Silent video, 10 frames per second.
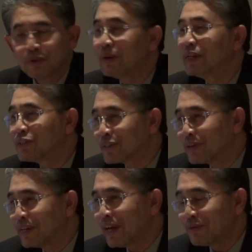You may
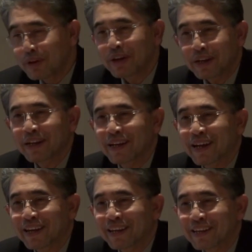disagree, and we
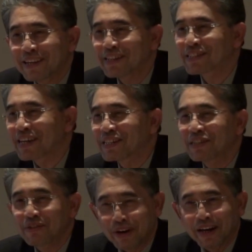can
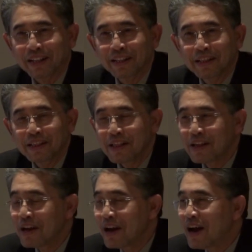discuss in a while.
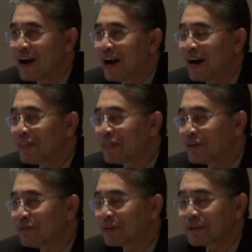I
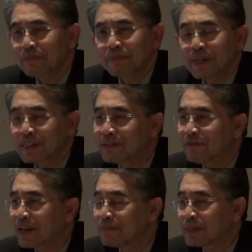think one of the biggest
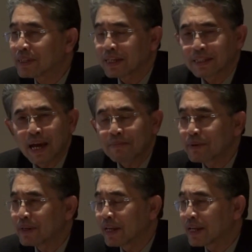developments that has
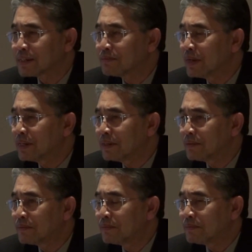happened, that has made
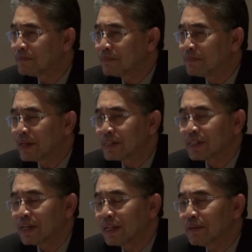
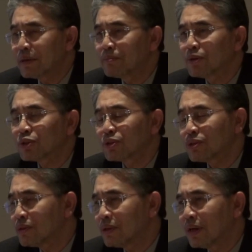Malaysia a little bit
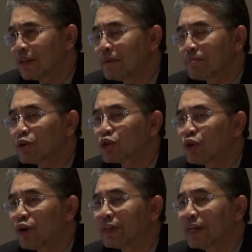more
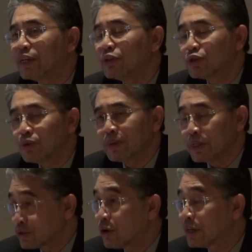strong than it used to
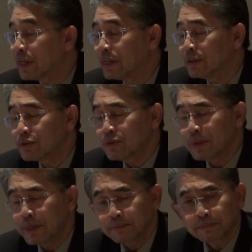be, stronger than it used
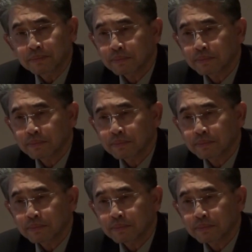to be,